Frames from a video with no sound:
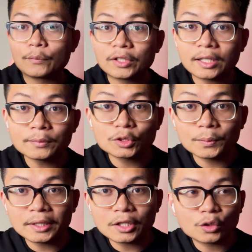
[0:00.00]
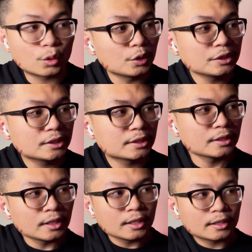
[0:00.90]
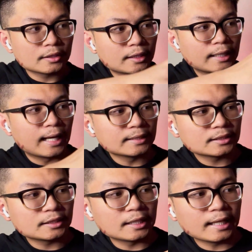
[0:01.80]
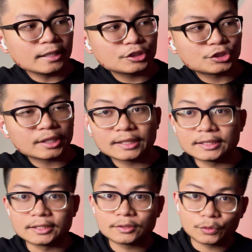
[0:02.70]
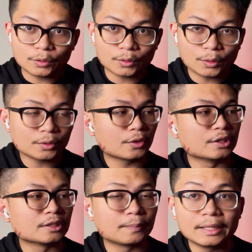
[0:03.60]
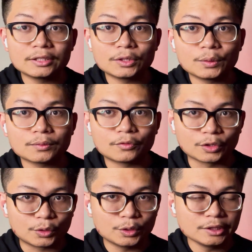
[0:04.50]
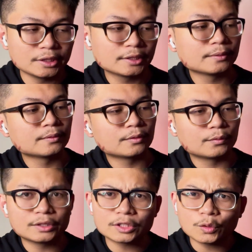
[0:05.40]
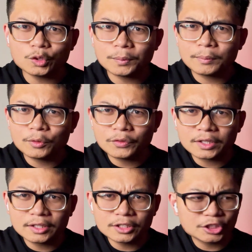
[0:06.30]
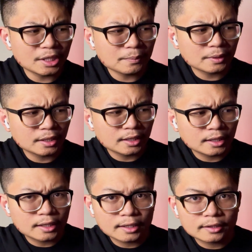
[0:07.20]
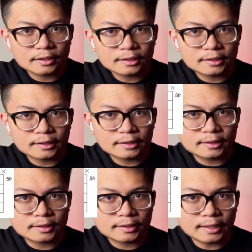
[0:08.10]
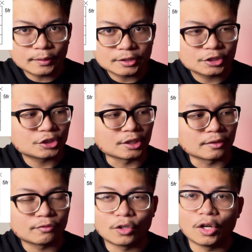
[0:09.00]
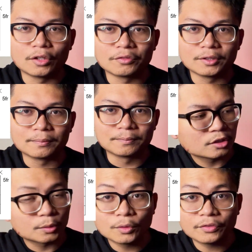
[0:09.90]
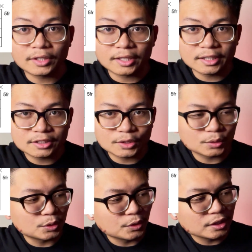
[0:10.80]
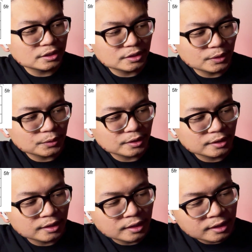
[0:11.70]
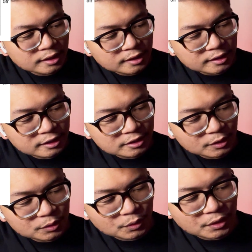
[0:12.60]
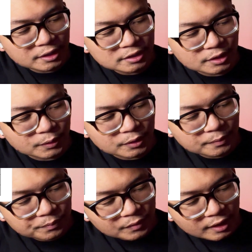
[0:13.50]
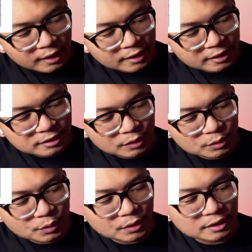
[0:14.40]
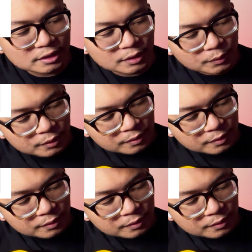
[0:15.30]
when it comes to making chords that has the A string as its root note or its bass note for chords, just going to be moving this shape down a string for all of them. So moving this note to this note to this note, and this note to this note,